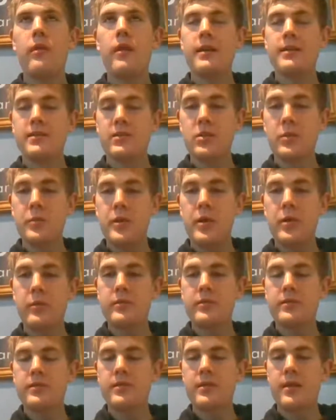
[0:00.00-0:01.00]
last summer
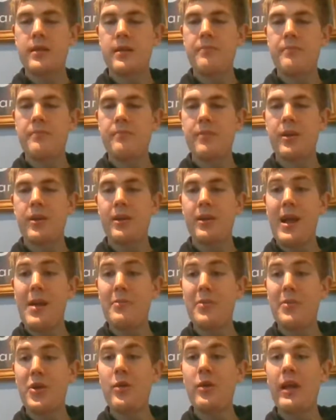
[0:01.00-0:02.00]
was
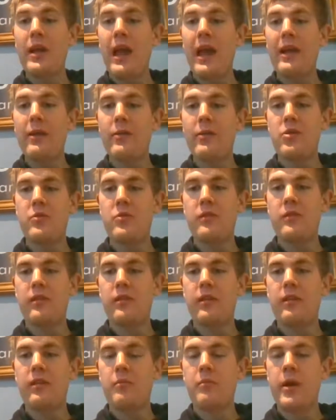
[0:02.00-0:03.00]
Climb the UK, which
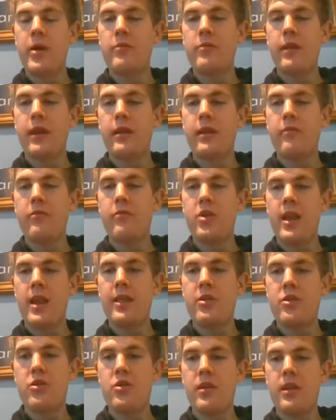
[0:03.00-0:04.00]
was my own kind of
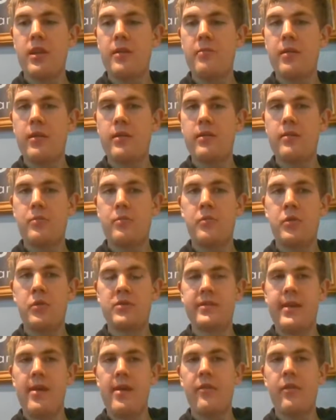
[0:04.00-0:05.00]
challenge that I put
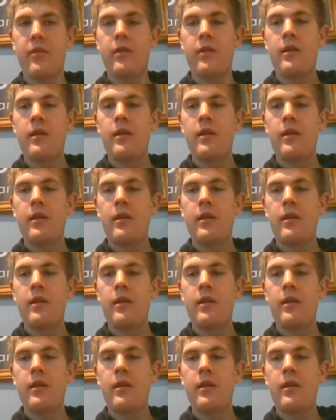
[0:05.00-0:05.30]
together.